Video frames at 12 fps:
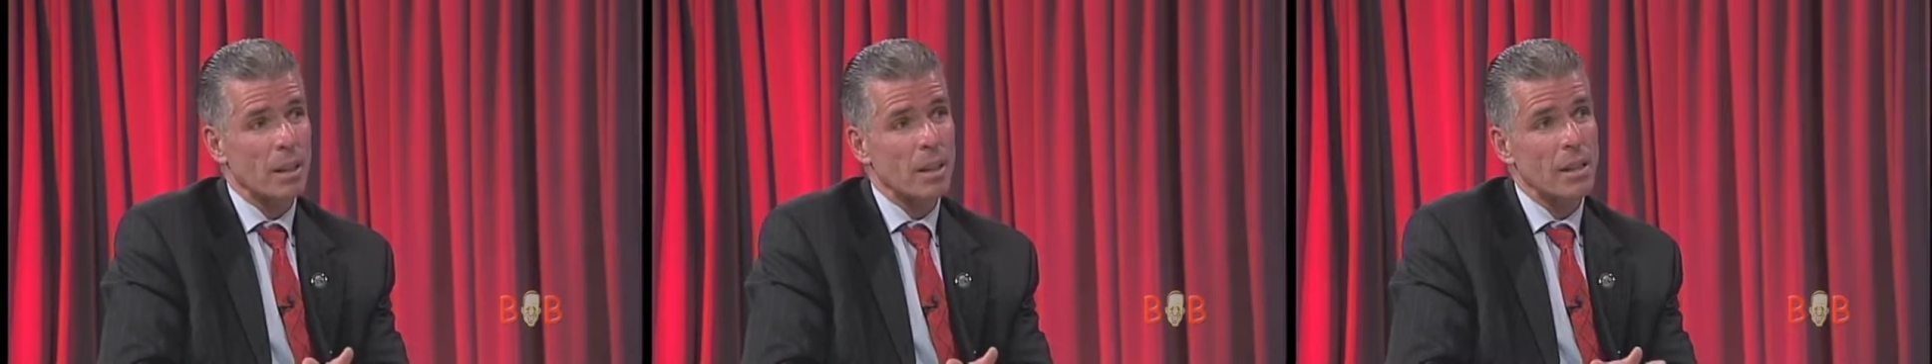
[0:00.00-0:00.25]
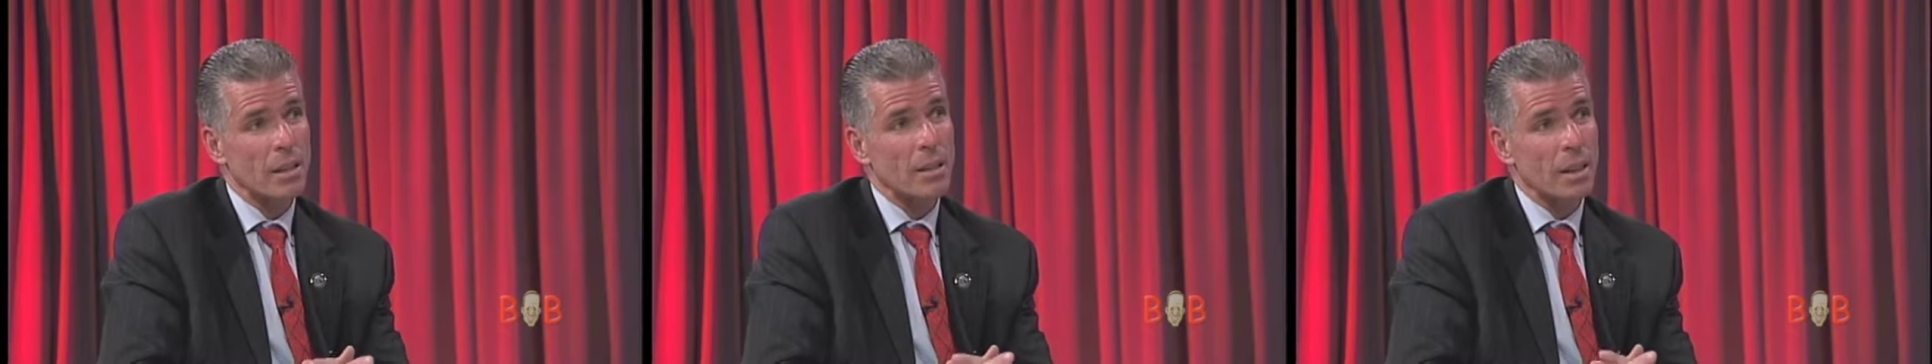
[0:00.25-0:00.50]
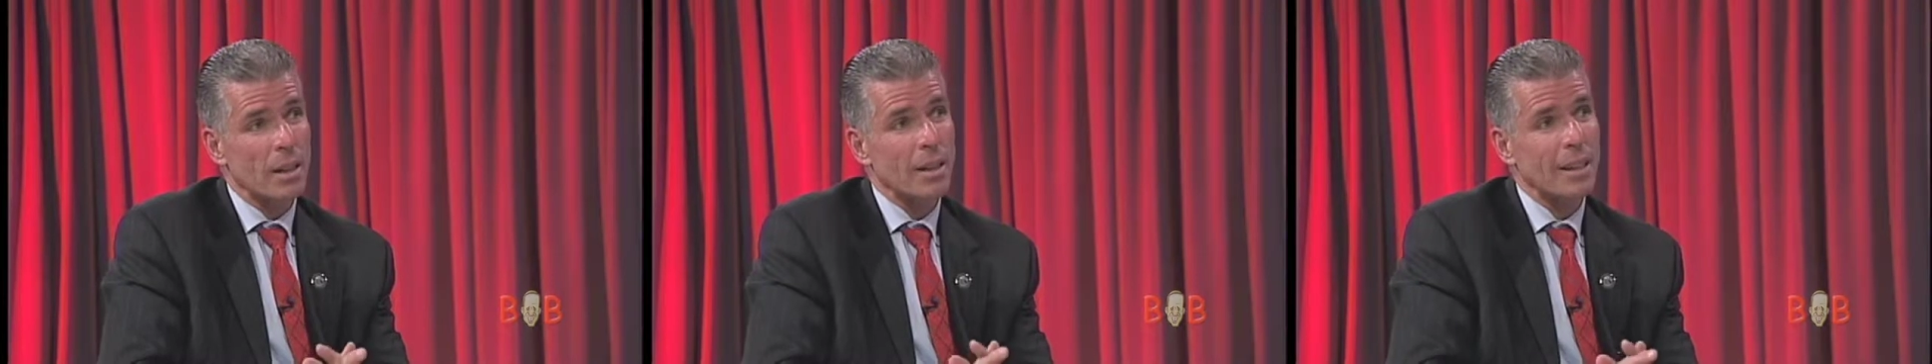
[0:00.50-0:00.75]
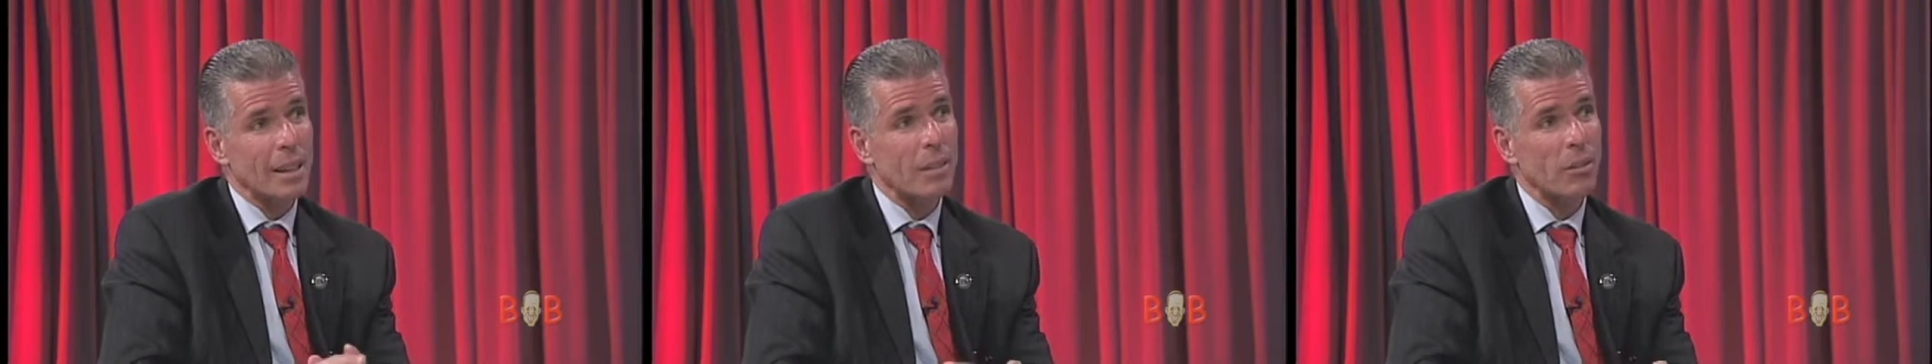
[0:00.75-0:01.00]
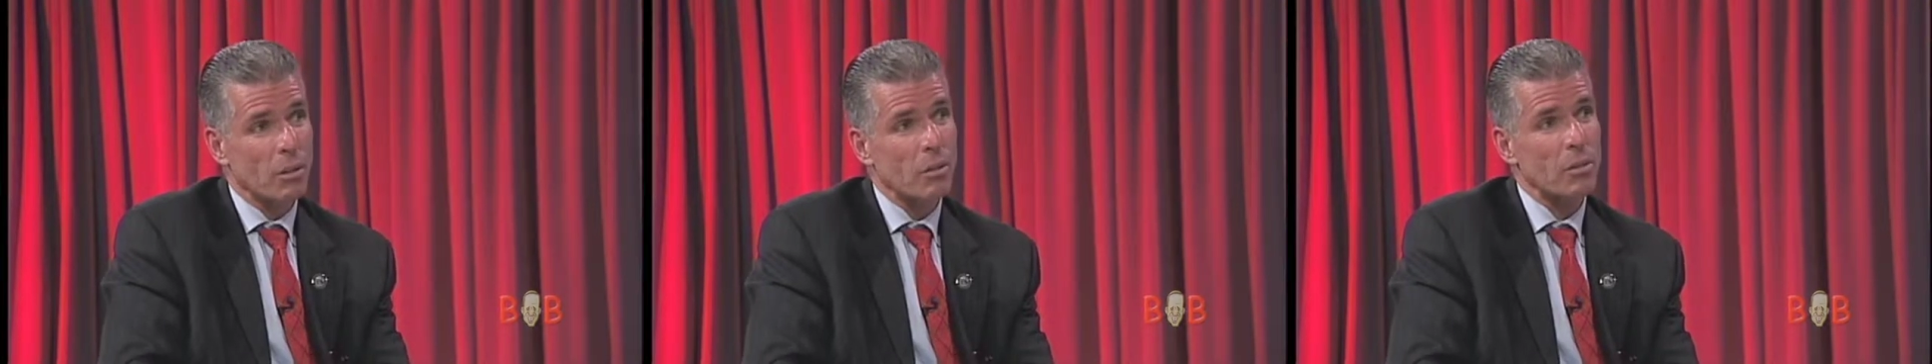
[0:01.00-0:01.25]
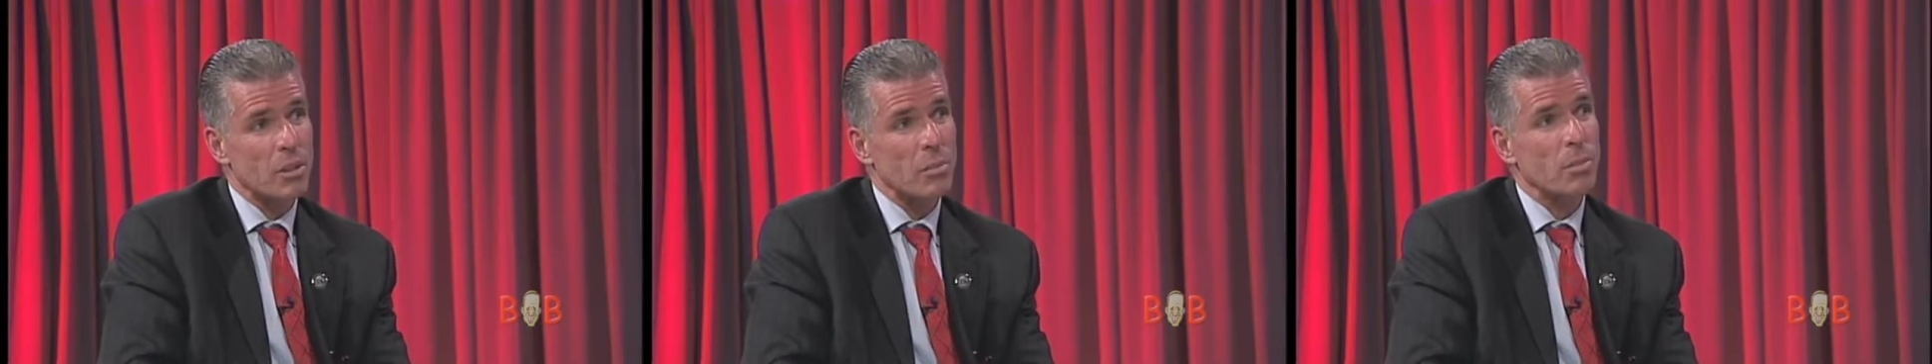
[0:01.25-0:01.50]
he said he thought it
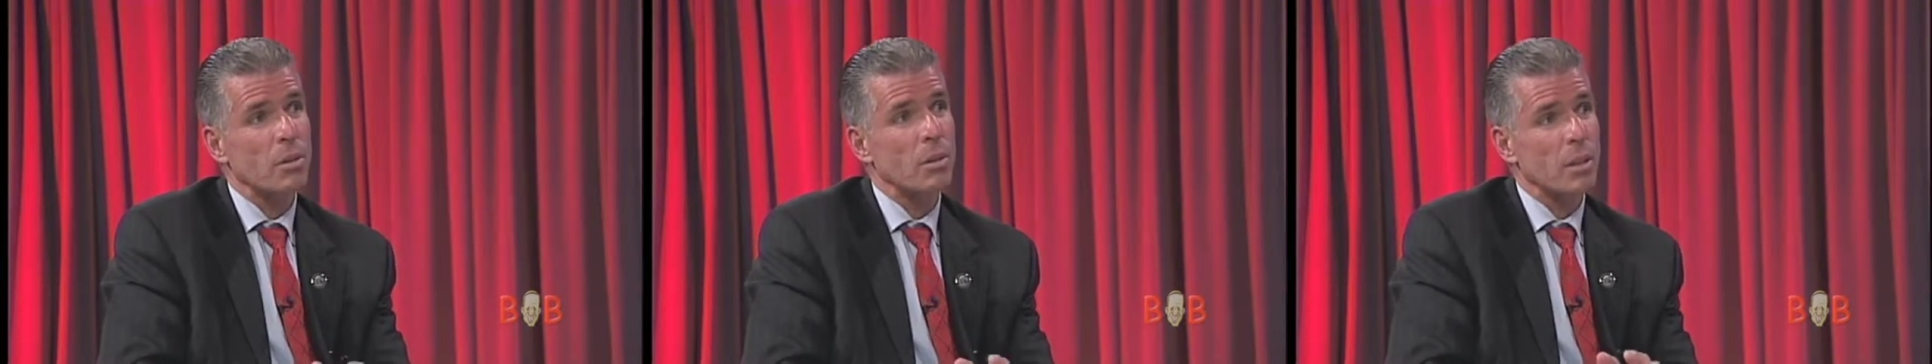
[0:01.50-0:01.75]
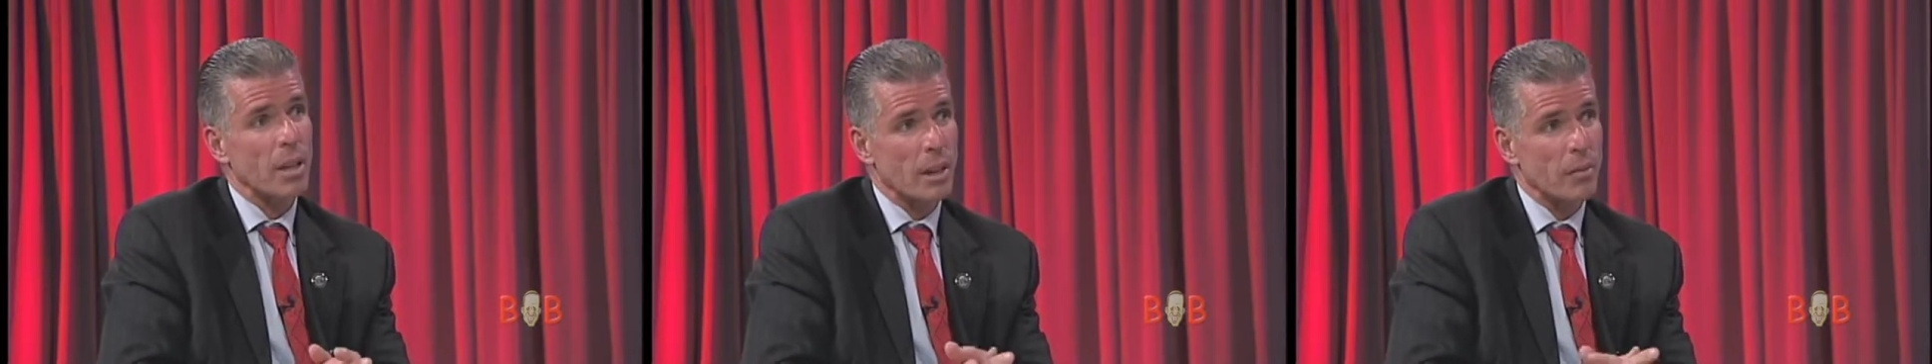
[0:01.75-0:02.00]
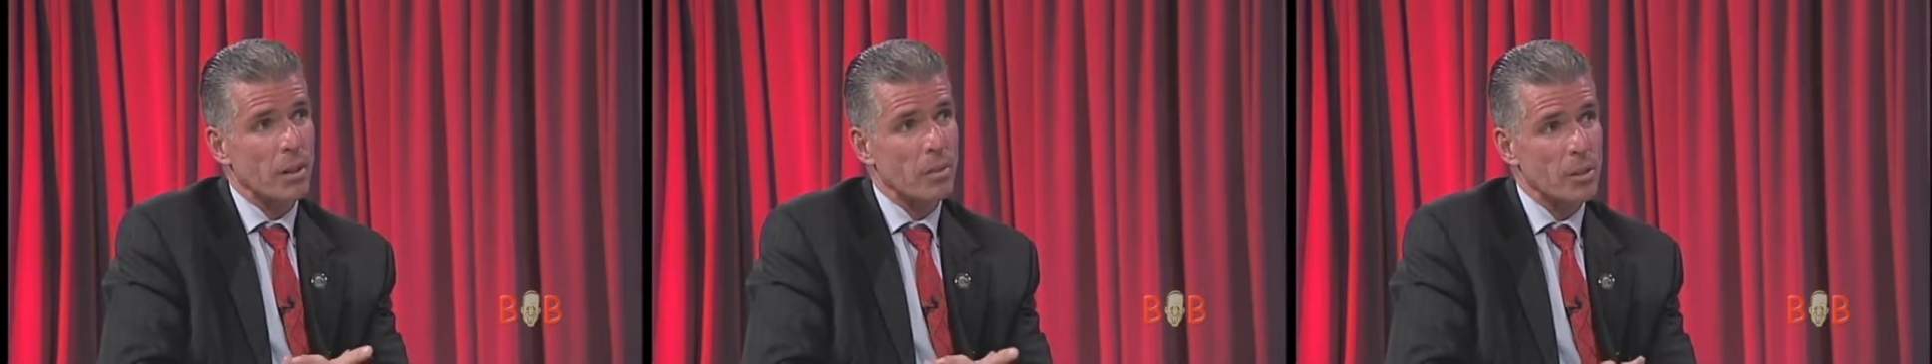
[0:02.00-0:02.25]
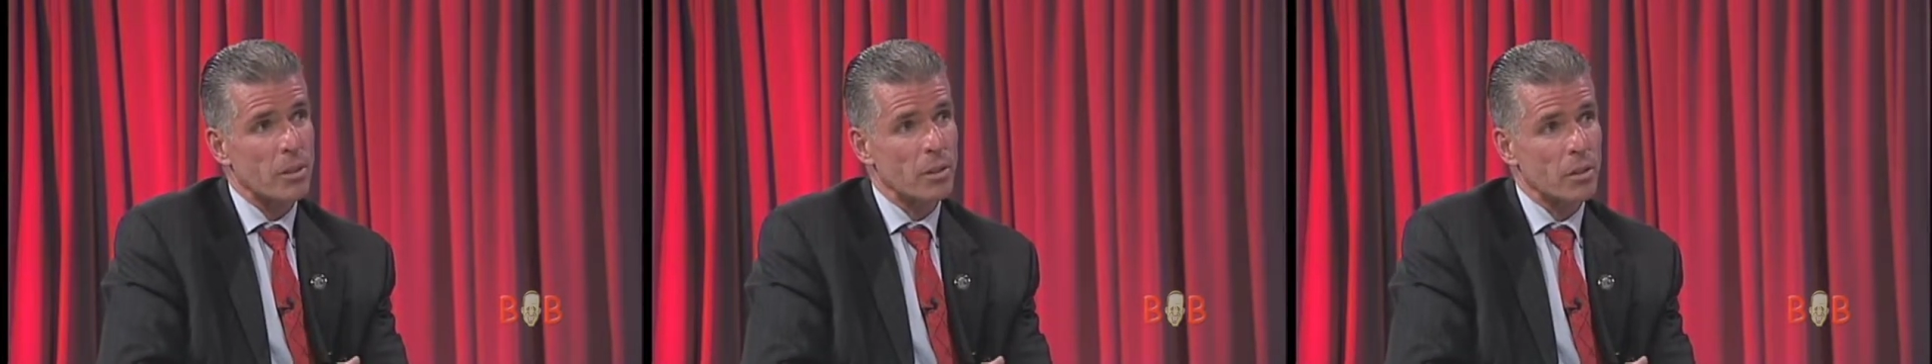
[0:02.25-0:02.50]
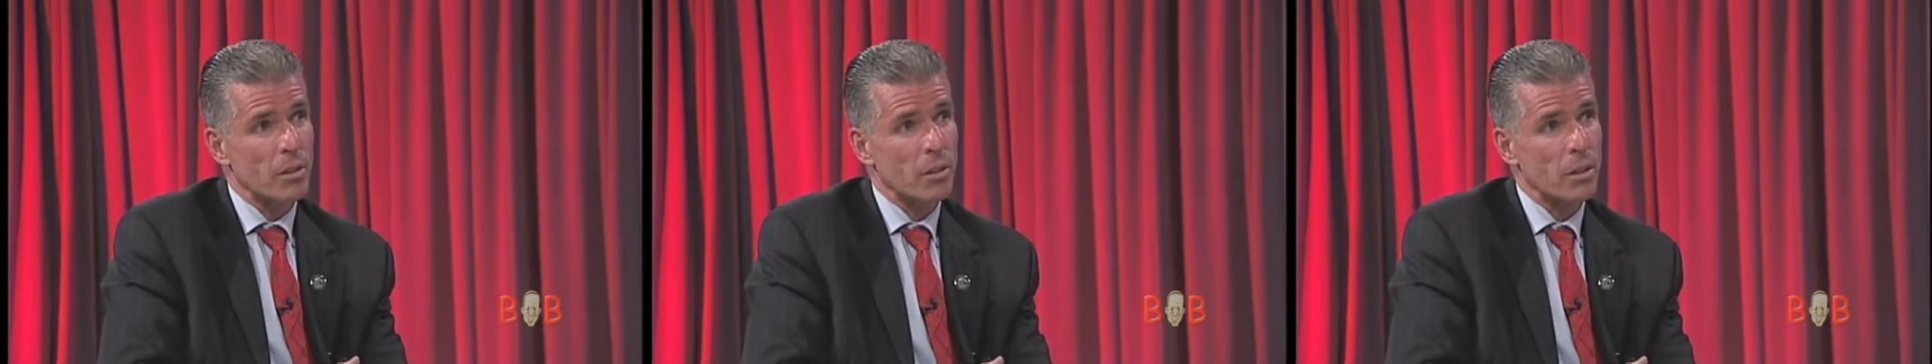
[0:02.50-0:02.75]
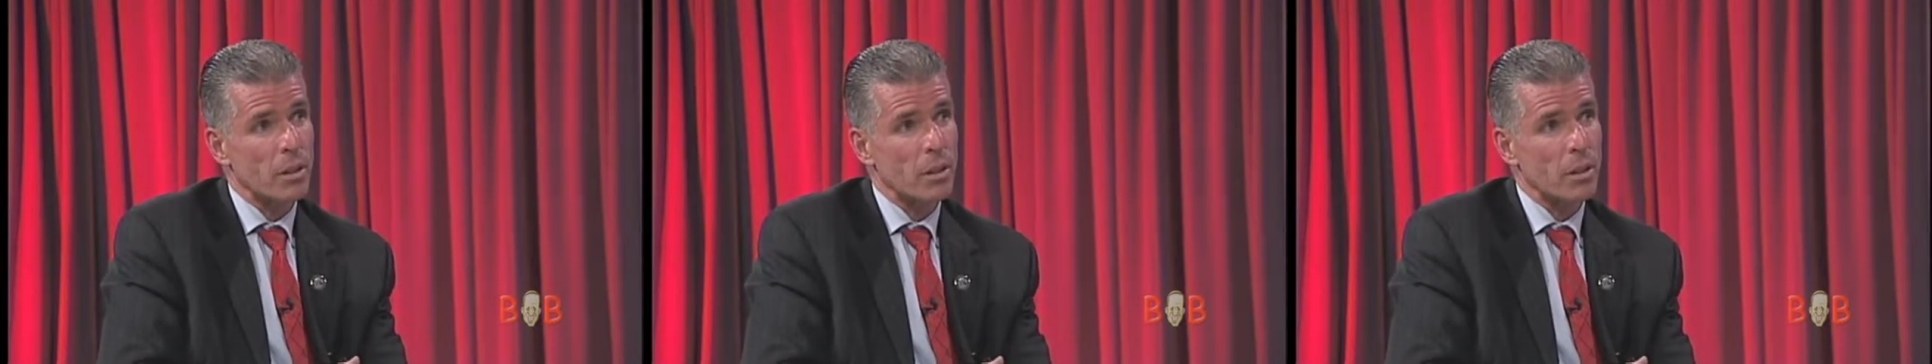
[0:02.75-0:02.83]
was important to have a commissioner.